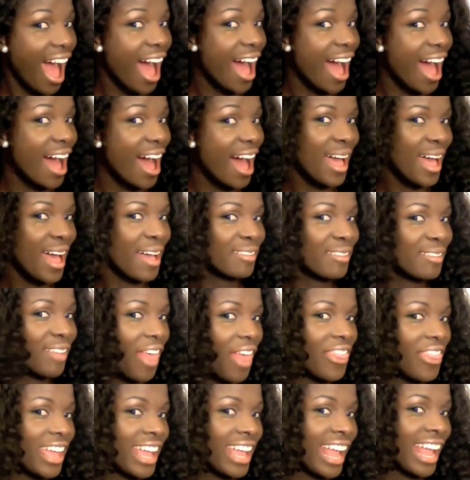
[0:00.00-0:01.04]
of
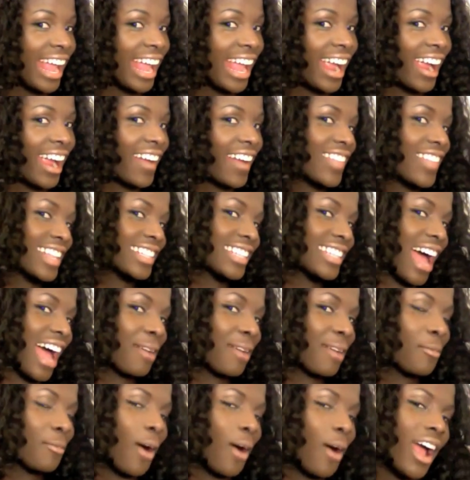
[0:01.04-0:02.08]
the hair that I
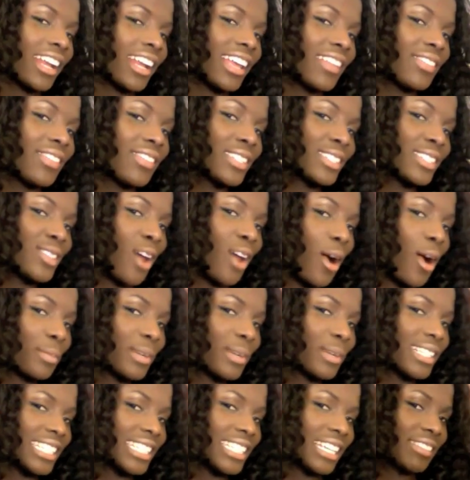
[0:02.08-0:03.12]
won in the
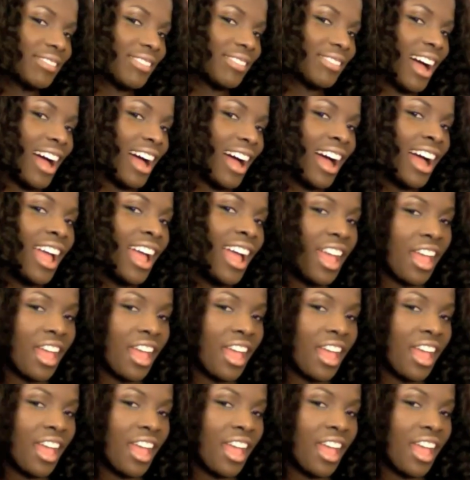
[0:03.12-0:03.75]
Songbird Diva